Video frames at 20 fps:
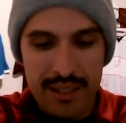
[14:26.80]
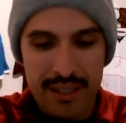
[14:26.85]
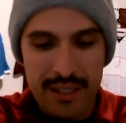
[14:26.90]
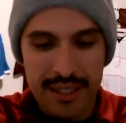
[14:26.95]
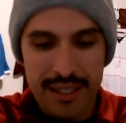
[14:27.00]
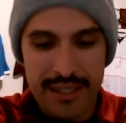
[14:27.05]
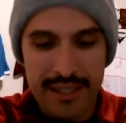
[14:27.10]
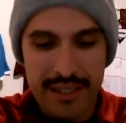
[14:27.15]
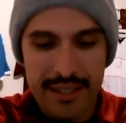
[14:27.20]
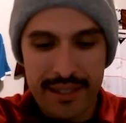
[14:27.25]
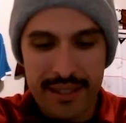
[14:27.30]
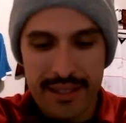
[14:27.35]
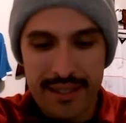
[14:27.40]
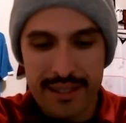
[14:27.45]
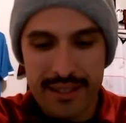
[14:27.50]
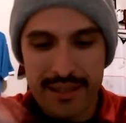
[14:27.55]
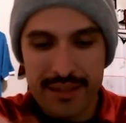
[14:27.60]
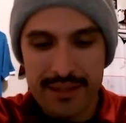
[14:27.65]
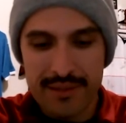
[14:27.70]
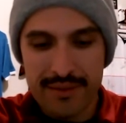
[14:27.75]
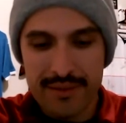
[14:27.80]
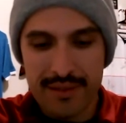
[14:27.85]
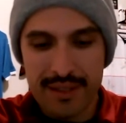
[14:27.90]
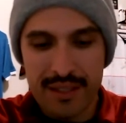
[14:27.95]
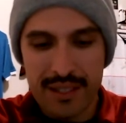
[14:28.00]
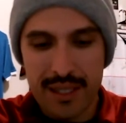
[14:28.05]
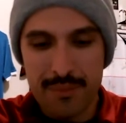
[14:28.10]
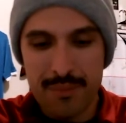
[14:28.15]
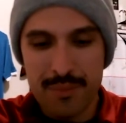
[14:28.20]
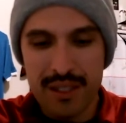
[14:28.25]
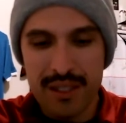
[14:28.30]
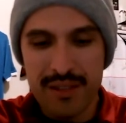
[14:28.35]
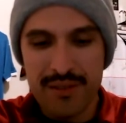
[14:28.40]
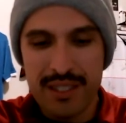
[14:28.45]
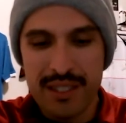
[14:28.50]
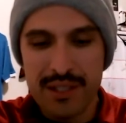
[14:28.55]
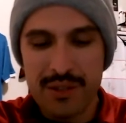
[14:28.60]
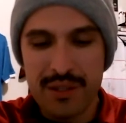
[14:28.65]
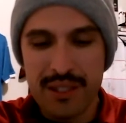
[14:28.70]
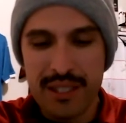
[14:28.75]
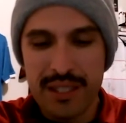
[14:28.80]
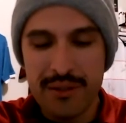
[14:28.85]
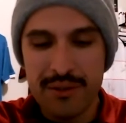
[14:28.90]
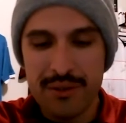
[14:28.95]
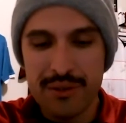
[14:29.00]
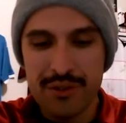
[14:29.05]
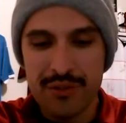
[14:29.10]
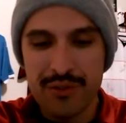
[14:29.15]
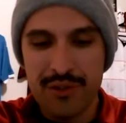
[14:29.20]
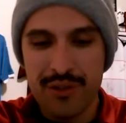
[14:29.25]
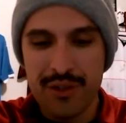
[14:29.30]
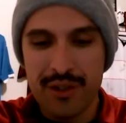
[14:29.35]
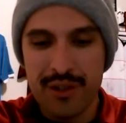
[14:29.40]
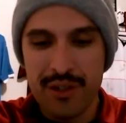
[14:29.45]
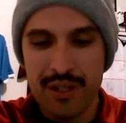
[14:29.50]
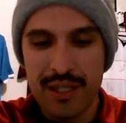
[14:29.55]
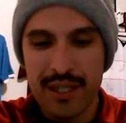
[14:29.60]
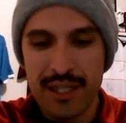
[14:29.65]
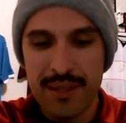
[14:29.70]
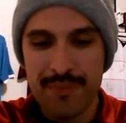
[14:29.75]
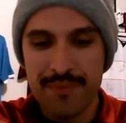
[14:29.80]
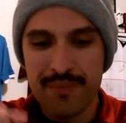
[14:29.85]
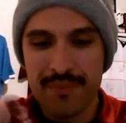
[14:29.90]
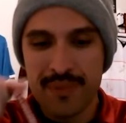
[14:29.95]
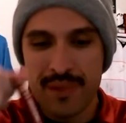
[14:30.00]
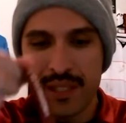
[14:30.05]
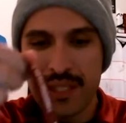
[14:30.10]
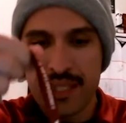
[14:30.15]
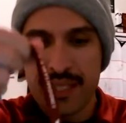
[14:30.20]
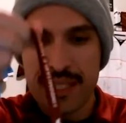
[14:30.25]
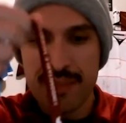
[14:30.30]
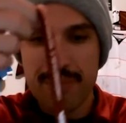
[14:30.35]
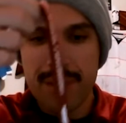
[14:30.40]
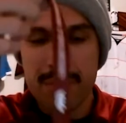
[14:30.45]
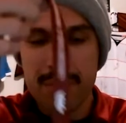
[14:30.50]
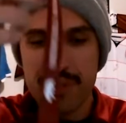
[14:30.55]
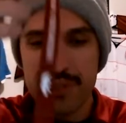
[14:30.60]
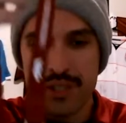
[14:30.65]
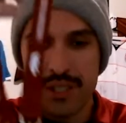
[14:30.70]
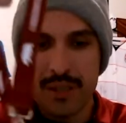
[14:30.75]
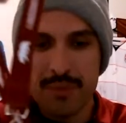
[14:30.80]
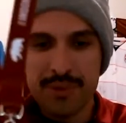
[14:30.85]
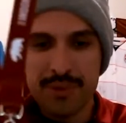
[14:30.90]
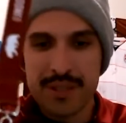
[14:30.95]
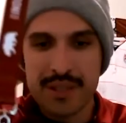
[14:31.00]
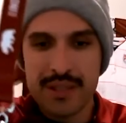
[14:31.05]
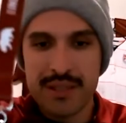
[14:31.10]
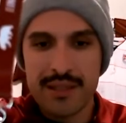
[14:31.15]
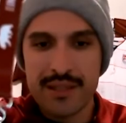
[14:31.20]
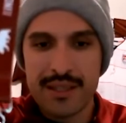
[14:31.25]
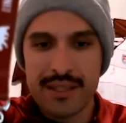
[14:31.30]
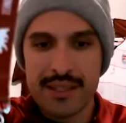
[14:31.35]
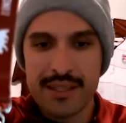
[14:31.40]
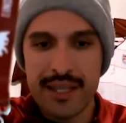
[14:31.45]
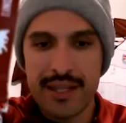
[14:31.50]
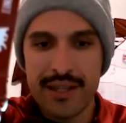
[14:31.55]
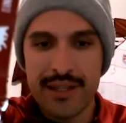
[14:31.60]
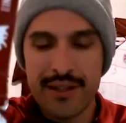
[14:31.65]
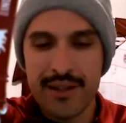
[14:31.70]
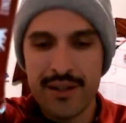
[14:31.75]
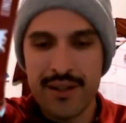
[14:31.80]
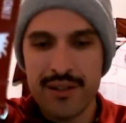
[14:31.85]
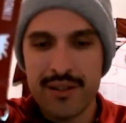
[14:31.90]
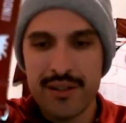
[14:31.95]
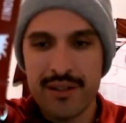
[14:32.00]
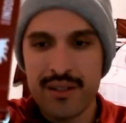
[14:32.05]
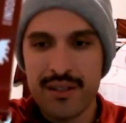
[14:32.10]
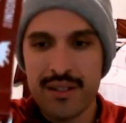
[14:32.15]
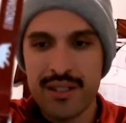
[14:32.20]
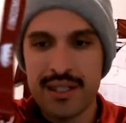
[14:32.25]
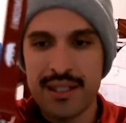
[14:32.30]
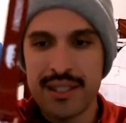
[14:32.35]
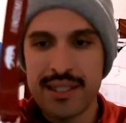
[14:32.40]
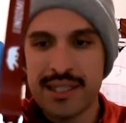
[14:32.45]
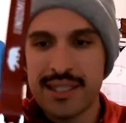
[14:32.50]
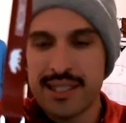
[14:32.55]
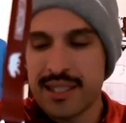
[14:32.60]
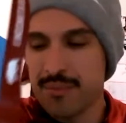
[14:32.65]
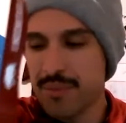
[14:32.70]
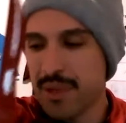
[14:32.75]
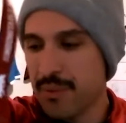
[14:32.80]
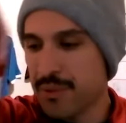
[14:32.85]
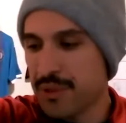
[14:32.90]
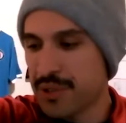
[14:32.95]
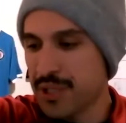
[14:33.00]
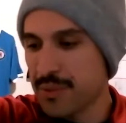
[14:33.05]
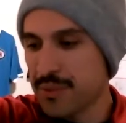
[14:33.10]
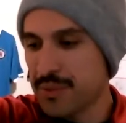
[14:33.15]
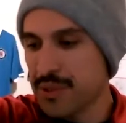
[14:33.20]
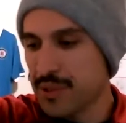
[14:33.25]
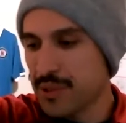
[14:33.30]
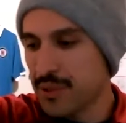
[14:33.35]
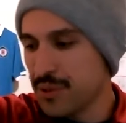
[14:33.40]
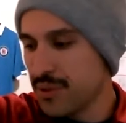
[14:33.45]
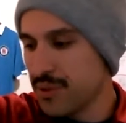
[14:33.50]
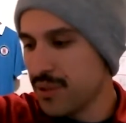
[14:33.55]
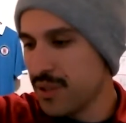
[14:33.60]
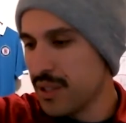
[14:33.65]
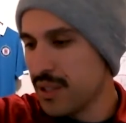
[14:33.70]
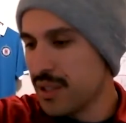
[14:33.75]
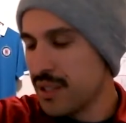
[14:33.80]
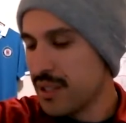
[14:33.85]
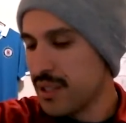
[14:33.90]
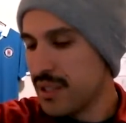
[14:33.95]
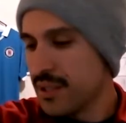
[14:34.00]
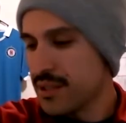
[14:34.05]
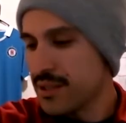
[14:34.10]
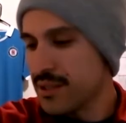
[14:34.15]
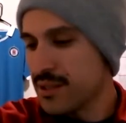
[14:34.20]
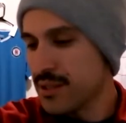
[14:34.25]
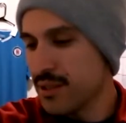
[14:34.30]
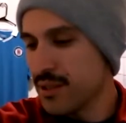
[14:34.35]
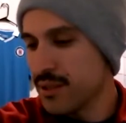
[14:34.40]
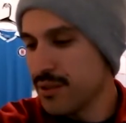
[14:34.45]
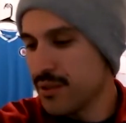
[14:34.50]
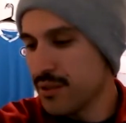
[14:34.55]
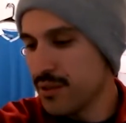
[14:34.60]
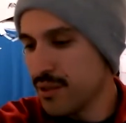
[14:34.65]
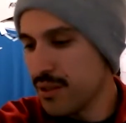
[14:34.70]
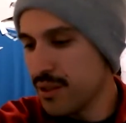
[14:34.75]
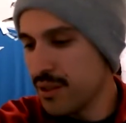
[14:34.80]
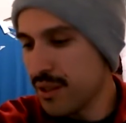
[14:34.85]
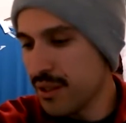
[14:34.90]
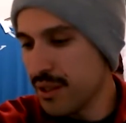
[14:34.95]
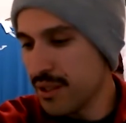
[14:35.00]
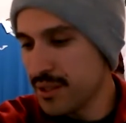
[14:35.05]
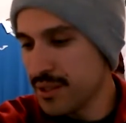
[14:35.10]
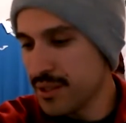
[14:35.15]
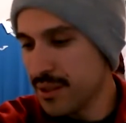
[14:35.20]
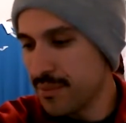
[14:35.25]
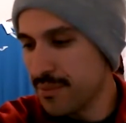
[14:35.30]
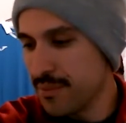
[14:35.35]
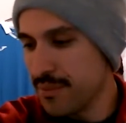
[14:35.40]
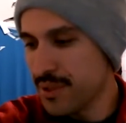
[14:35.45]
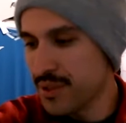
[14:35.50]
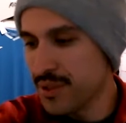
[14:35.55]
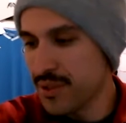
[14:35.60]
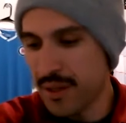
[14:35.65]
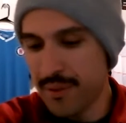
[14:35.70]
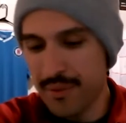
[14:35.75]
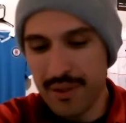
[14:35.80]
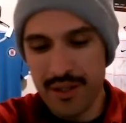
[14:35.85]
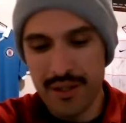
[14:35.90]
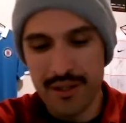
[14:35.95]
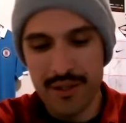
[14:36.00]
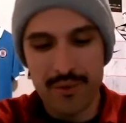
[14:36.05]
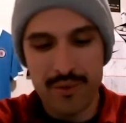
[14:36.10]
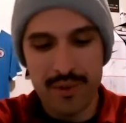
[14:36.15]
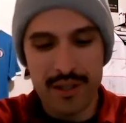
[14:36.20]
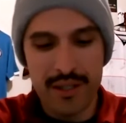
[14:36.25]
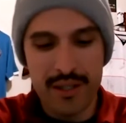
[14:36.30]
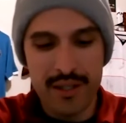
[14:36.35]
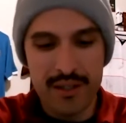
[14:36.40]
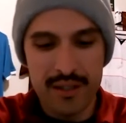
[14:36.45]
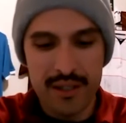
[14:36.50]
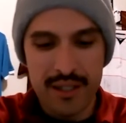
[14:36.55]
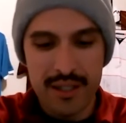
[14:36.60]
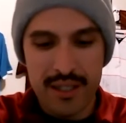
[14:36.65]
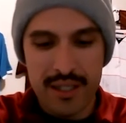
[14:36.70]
I believe this is what they use for memberships, this lanyard, the season memberships too. So awesome to have another one there.